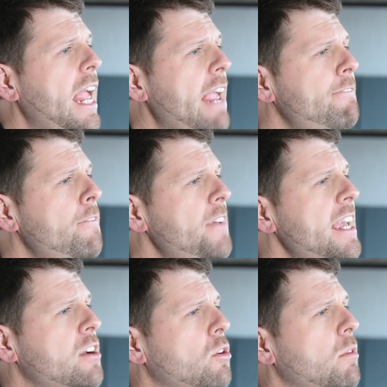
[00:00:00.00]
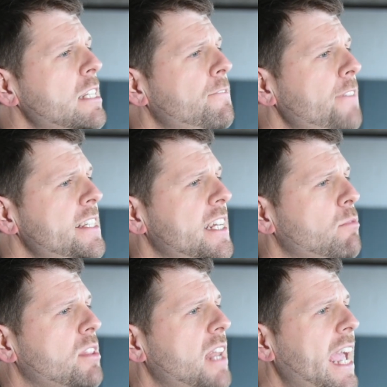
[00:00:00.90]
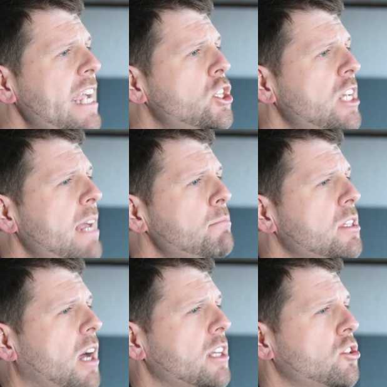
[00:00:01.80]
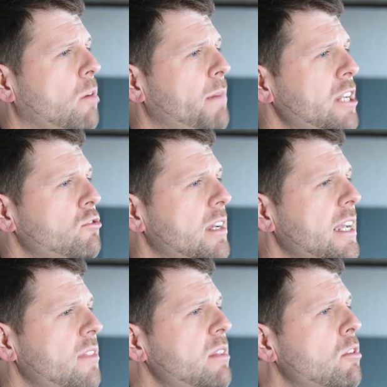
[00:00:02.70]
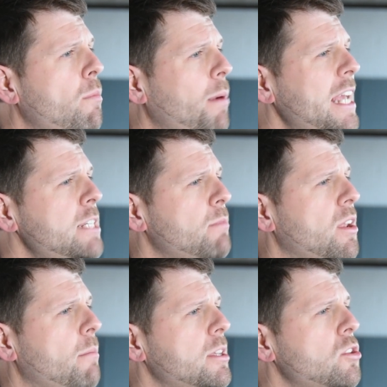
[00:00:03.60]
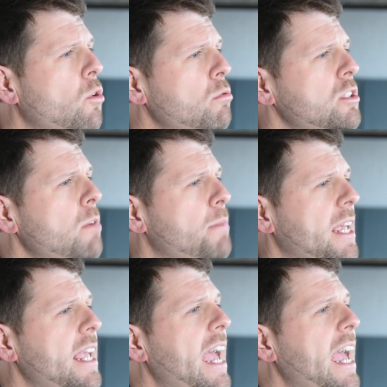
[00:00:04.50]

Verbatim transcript: If a vehicle is fitted with an AGM start-stop battery, then the replacement must also be